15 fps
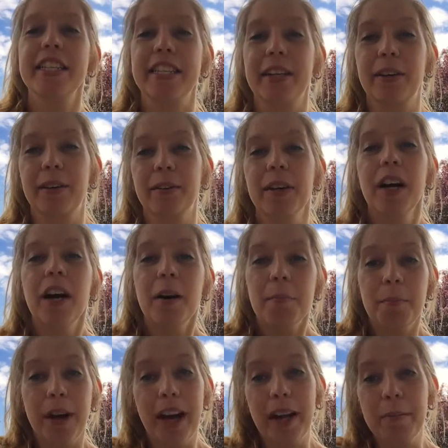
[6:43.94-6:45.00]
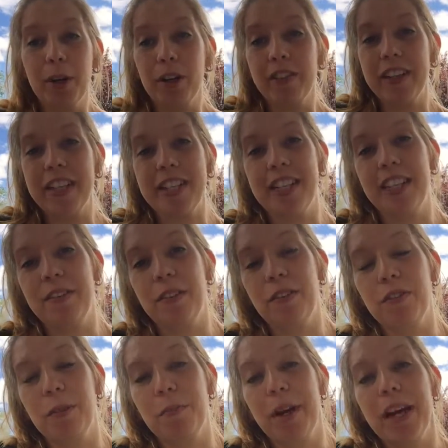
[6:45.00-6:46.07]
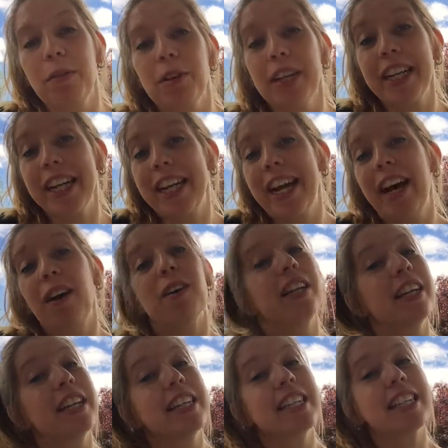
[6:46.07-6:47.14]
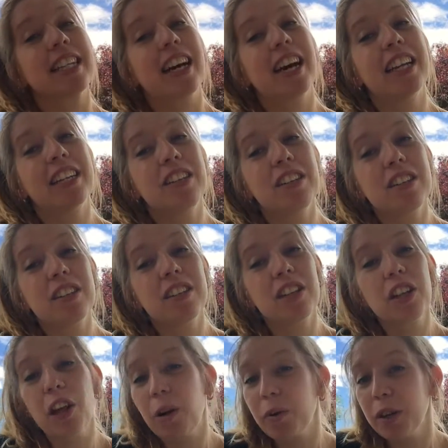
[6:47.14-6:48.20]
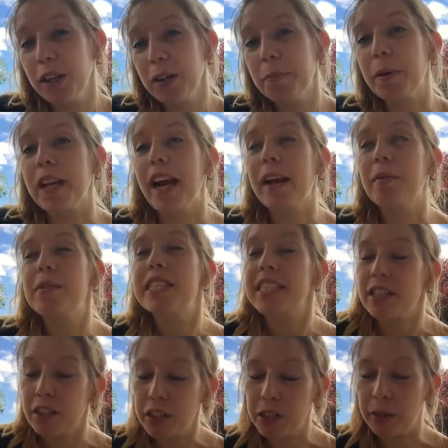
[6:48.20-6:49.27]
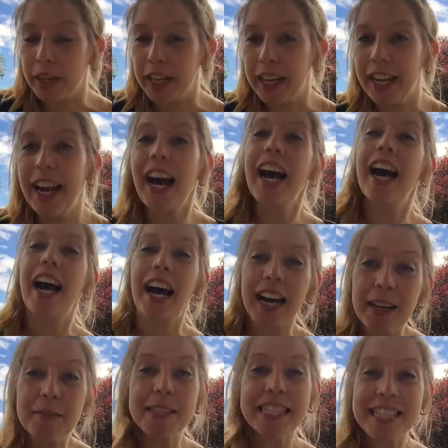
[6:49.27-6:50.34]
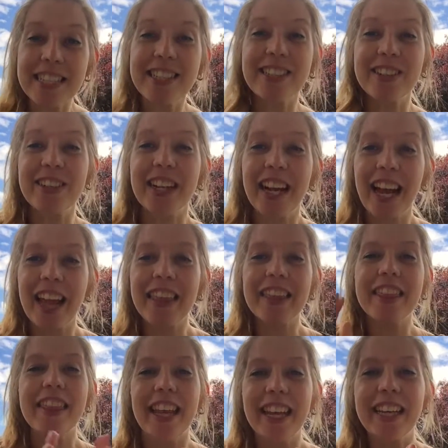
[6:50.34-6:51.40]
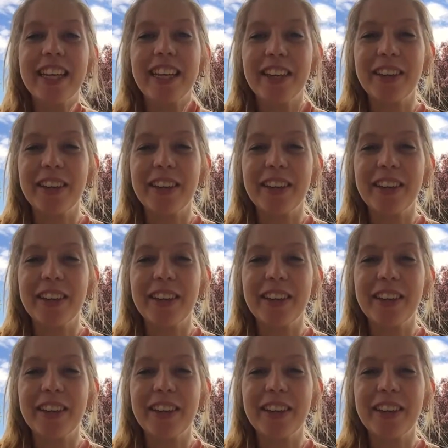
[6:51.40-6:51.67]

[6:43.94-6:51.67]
so my motivation level for my working out has gotten lower, but I am still doing it. I am still doing it. Thank